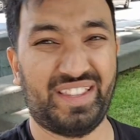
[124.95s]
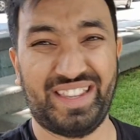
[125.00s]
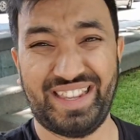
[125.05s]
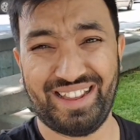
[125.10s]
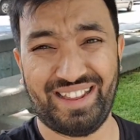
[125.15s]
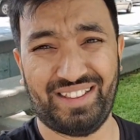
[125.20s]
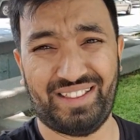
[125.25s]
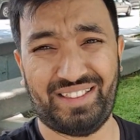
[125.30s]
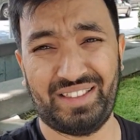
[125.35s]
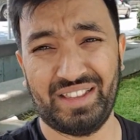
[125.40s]

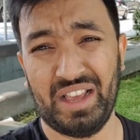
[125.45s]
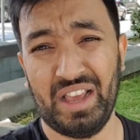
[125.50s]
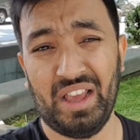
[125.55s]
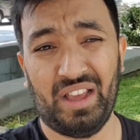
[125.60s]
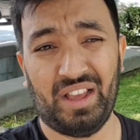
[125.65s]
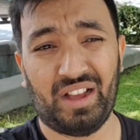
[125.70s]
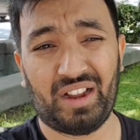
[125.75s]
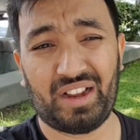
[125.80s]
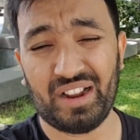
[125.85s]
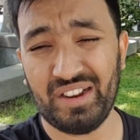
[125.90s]
Yes,
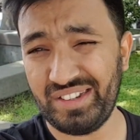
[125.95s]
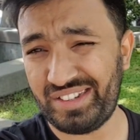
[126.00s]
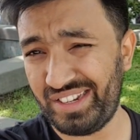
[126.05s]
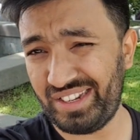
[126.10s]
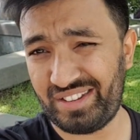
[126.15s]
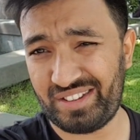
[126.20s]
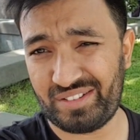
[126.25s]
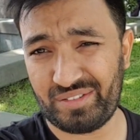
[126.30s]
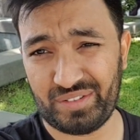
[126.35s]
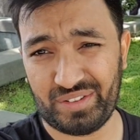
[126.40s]
a
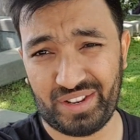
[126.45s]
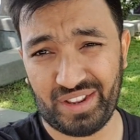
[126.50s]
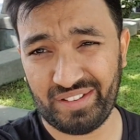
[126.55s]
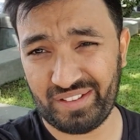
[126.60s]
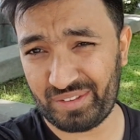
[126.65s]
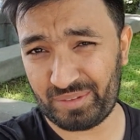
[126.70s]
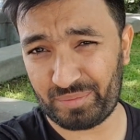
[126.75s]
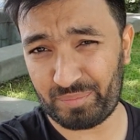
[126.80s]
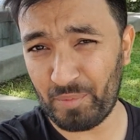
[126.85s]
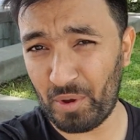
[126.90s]
country this
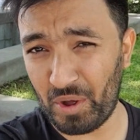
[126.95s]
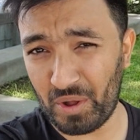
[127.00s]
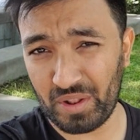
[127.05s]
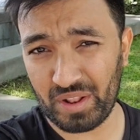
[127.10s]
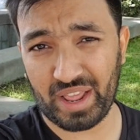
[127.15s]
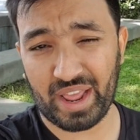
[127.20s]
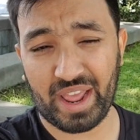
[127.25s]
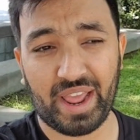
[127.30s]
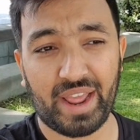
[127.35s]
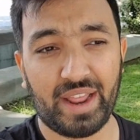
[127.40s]
small
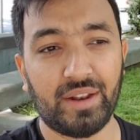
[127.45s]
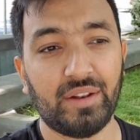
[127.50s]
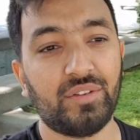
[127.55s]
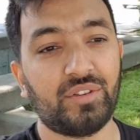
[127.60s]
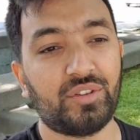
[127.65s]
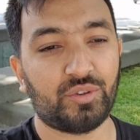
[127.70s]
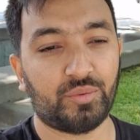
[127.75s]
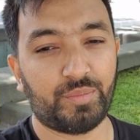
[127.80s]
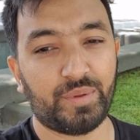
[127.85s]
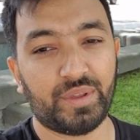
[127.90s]
and
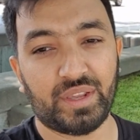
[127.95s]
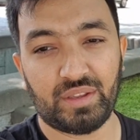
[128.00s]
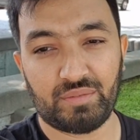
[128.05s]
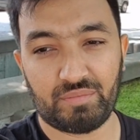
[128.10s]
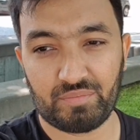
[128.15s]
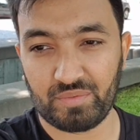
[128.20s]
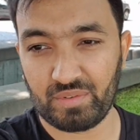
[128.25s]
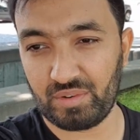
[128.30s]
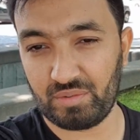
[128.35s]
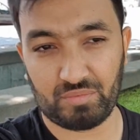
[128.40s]
to
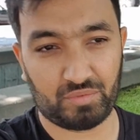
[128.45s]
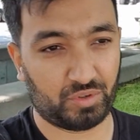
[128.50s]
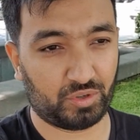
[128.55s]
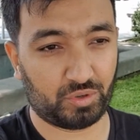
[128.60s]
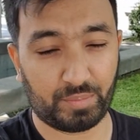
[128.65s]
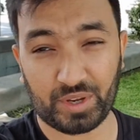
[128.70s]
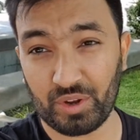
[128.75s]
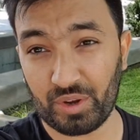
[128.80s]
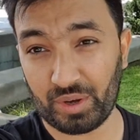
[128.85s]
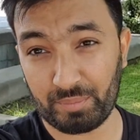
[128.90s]

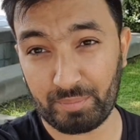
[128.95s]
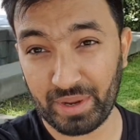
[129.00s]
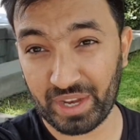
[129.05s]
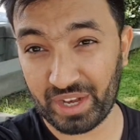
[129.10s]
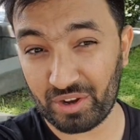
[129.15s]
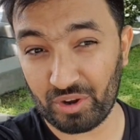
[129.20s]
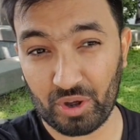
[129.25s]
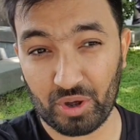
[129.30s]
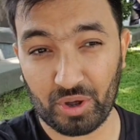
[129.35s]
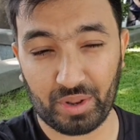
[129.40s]
be going big
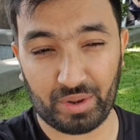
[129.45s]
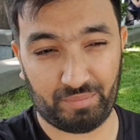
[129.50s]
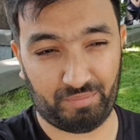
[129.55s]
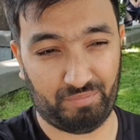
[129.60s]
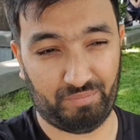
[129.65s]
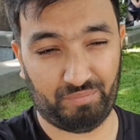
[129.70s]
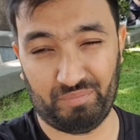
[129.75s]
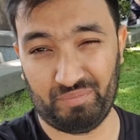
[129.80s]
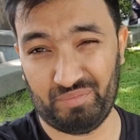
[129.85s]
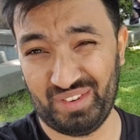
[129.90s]

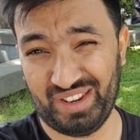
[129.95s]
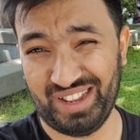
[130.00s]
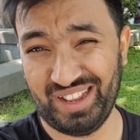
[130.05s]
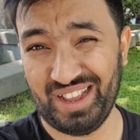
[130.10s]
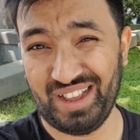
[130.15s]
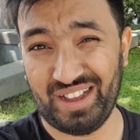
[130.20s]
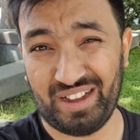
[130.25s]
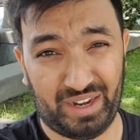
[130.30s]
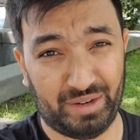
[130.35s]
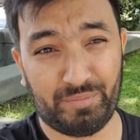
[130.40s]
on
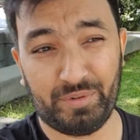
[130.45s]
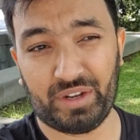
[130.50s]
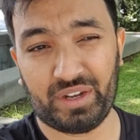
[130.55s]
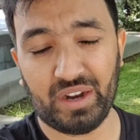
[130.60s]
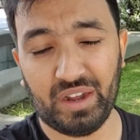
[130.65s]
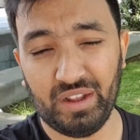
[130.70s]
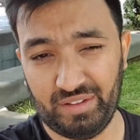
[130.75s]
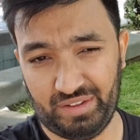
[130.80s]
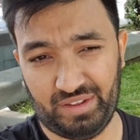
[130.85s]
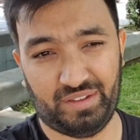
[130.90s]
hybrid
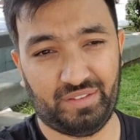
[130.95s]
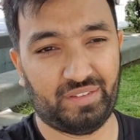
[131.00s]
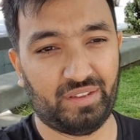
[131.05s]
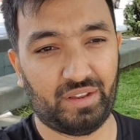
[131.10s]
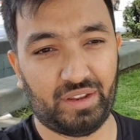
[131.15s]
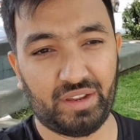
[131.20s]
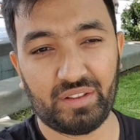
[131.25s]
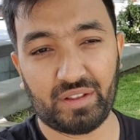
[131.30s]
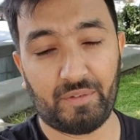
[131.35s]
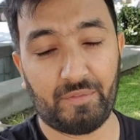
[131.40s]
cars
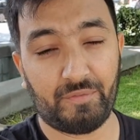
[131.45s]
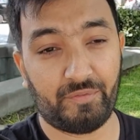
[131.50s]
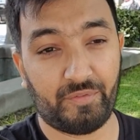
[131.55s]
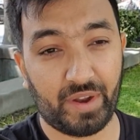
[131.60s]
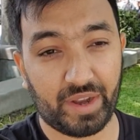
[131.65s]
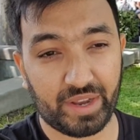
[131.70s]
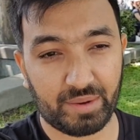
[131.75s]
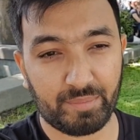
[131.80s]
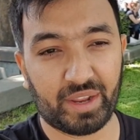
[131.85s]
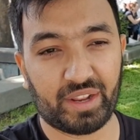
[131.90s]
is a
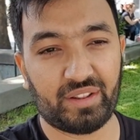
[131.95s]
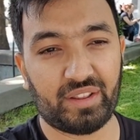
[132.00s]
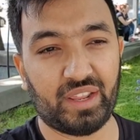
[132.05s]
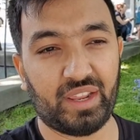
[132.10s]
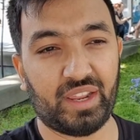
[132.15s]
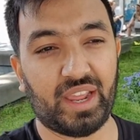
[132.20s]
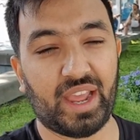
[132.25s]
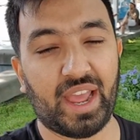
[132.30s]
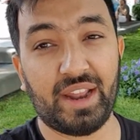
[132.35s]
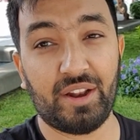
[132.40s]
very big
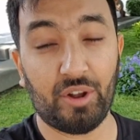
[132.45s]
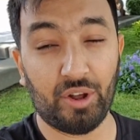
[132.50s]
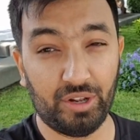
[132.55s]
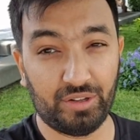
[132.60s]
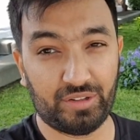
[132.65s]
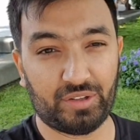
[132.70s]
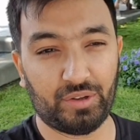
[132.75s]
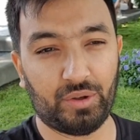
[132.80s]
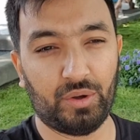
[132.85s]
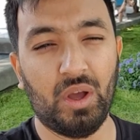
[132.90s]
thing. And
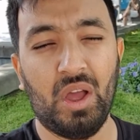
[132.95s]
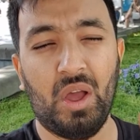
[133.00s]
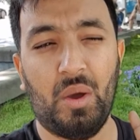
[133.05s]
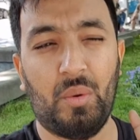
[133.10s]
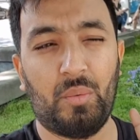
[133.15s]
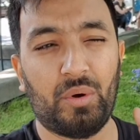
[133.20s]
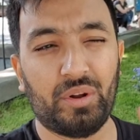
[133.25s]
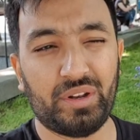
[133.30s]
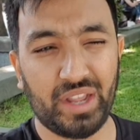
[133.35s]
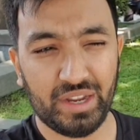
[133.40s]
also
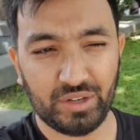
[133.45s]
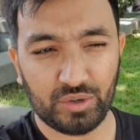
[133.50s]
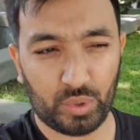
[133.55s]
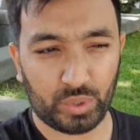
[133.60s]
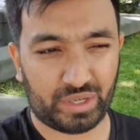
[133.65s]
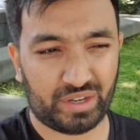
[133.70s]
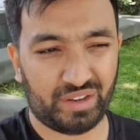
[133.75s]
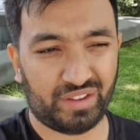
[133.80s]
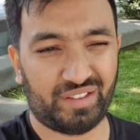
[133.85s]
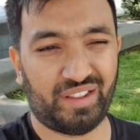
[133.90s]
what I
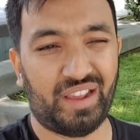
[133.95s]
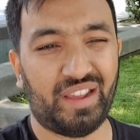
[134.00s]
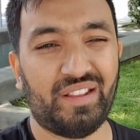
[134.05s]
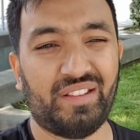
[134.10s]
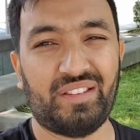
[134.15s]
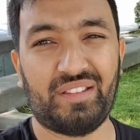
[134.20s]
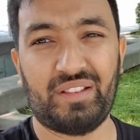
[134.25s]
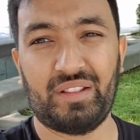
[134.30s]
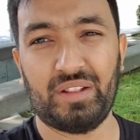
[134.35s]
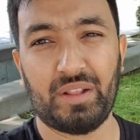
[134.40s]
noticed
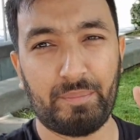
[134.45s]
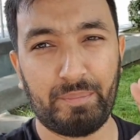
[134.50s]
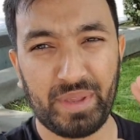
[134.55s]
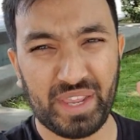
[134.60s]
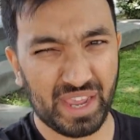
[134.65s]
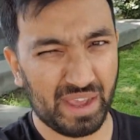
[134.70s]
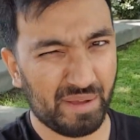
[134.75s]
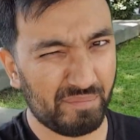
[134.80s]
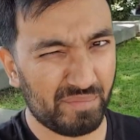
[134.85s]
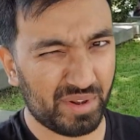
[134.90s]
is the
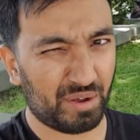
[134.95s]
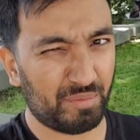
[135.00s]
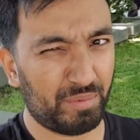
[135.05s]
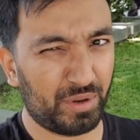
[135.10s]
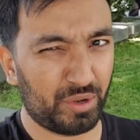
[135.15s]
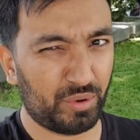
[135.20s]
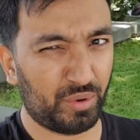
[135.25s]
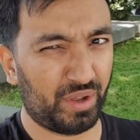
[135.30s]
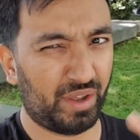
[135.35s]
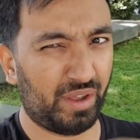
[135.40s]

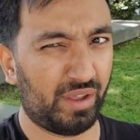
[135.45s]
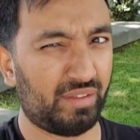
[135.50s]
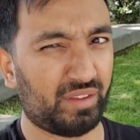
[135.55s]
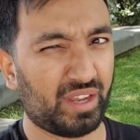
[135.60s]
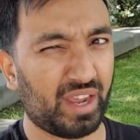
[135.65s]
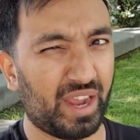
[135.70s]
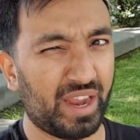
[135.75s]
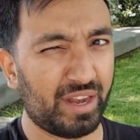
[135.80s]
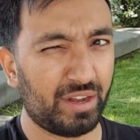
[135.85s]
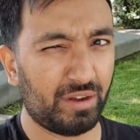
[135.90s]
BMW is
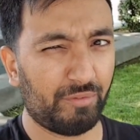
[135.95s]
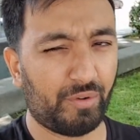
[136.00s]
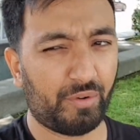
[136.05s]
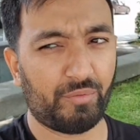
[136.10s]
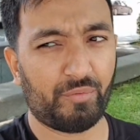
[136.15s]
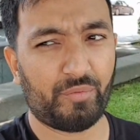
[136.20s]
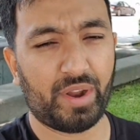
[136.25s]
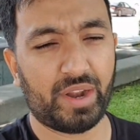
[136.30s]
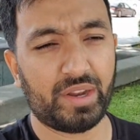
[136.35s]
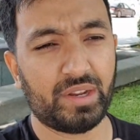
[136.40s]
kind of a
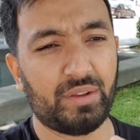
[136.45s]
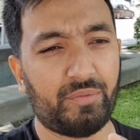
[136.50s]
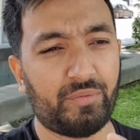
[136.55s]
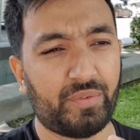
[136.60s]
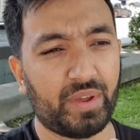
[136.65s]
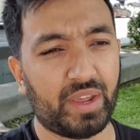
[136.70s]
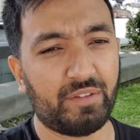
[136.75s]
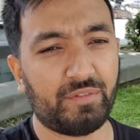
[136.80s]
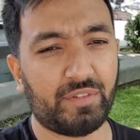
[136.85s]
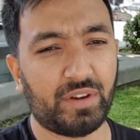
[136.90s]
very
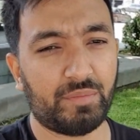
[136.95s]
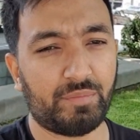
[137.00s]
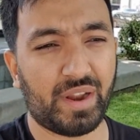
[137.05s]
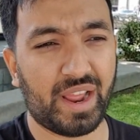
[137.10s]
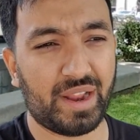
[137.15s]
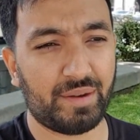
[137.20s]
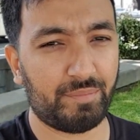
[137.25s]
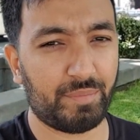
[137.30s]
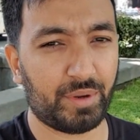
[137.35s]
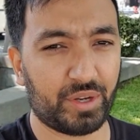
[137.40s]
favorite
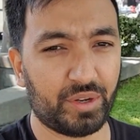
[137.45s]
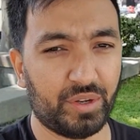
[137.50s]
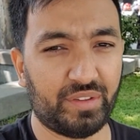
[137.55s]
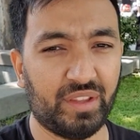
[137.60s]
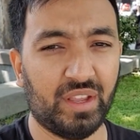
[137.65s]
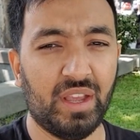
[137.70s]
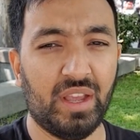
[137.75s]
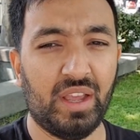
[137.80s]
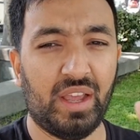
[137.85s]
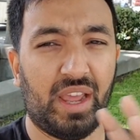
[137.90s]
brand, because
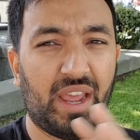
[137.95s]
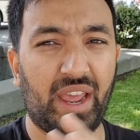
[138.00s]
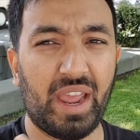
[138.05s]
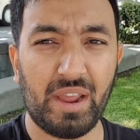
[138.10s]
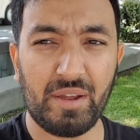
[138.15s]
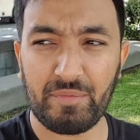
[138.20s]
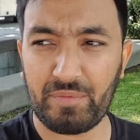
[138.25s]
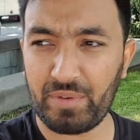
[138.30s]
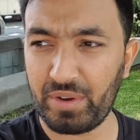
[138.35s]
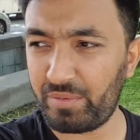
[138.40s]

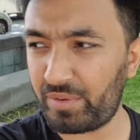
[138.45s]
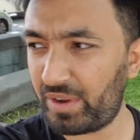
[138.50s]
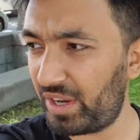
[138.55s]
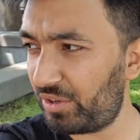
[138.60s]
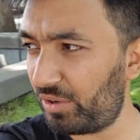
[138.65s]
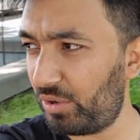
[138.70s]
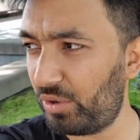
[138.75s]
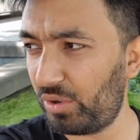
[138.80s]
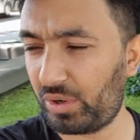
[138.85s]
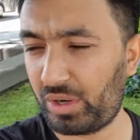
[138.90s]
everywhere
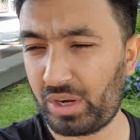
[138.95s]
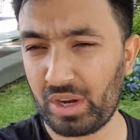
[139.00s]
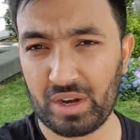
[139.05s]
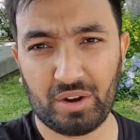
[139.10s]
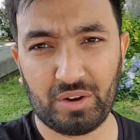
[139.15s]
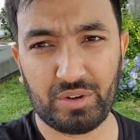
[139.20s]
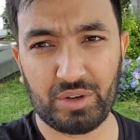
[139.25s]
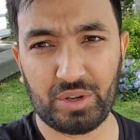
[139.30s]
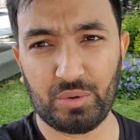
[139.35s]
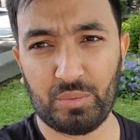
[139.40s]
you look
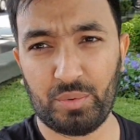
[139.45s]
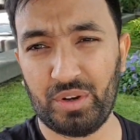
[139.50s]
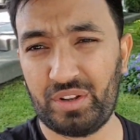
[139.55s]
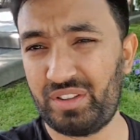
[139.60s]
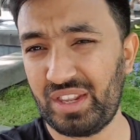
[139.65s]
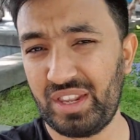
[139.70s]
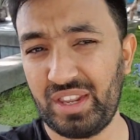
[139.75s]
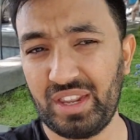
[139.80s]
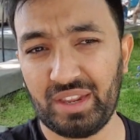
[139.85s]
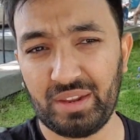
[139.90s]
around you would
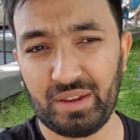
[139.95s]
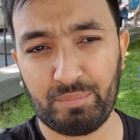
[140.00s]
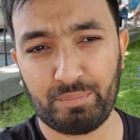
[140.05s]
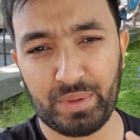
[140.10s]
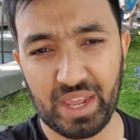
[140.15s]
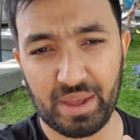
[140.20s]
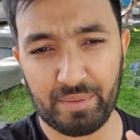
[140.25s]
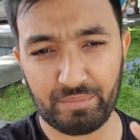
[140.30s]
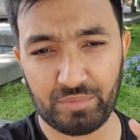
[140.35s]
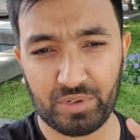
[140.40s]
see
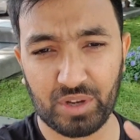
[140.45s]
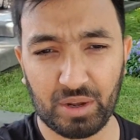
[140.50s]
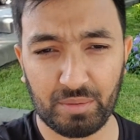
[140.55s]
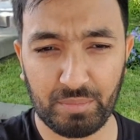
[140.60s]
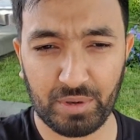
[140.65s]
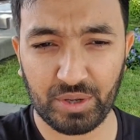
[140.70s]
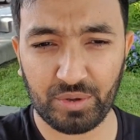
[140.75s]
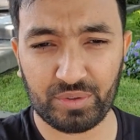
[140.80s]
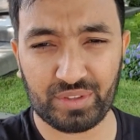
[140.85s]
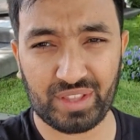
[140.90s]

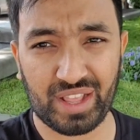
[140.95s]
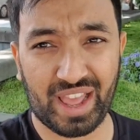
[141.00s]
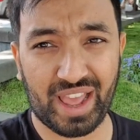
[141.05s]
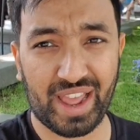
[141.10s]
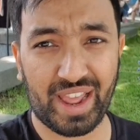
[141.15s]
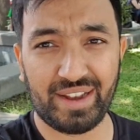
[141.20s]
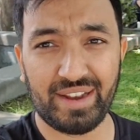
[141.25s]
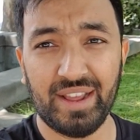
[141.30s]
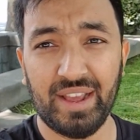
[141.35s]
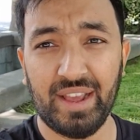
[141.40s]
BMWs,
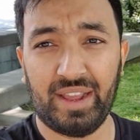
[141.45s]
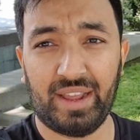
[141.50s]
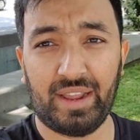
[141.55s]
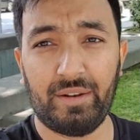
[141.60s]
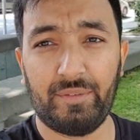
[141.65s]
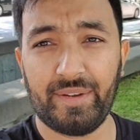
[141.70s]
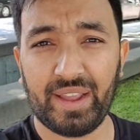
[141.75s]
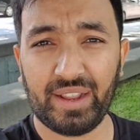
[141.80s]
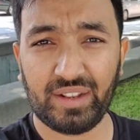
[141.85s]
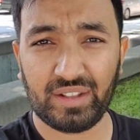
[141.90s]
and
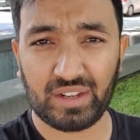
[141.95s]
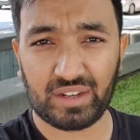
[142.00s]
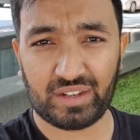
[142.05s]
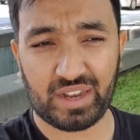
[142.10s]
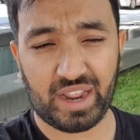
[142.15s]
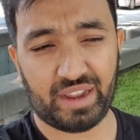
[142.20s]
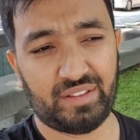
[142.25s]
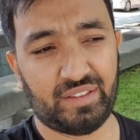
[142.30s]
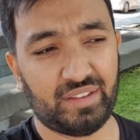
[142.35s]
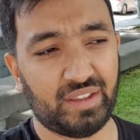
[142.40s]
in fact the
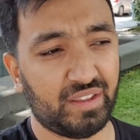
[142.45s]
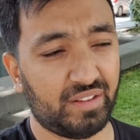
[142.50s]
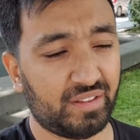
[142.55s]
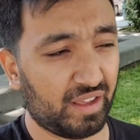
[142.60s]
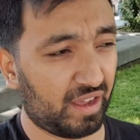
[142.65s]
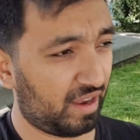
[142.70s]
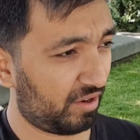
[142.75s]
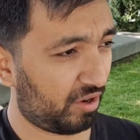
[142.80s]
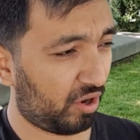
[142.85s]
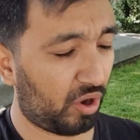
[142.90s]
taxis
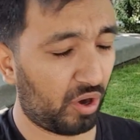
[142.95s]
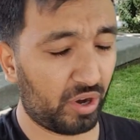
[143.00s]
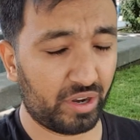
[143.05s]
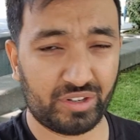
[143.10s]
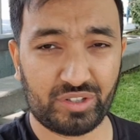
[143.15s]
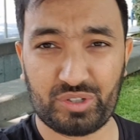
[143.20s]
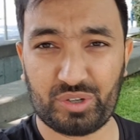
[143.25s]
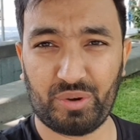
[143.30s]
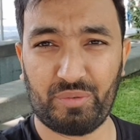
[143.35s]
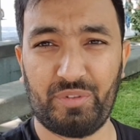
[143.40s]
are all
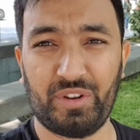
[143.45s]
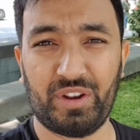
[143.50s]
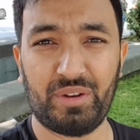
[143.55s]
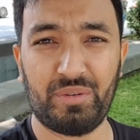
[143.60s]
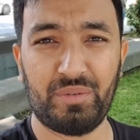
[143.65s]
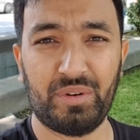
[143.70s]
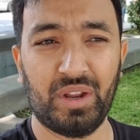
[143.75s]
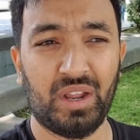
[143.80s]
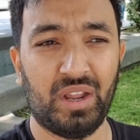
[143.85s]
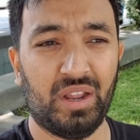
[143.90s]

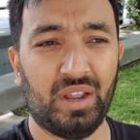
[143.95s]
driven